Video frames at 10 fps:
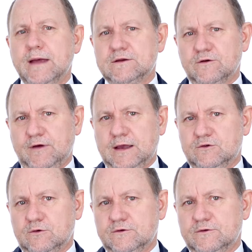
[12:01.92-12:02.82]

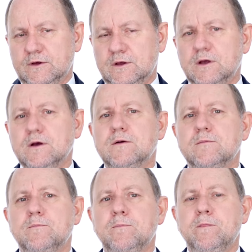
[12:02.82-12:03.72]
manufacturers,
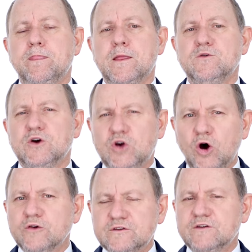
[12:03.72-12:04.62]
the
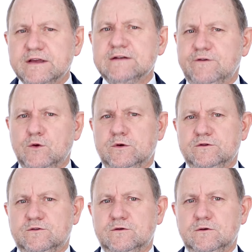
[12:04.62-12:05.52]
cost of
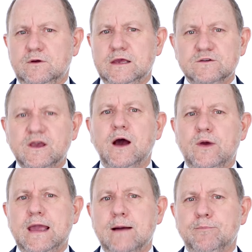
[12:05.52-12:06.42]
influence is
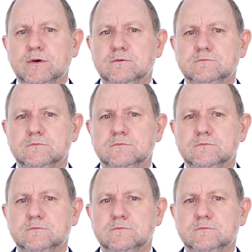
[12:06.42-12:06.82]
going up.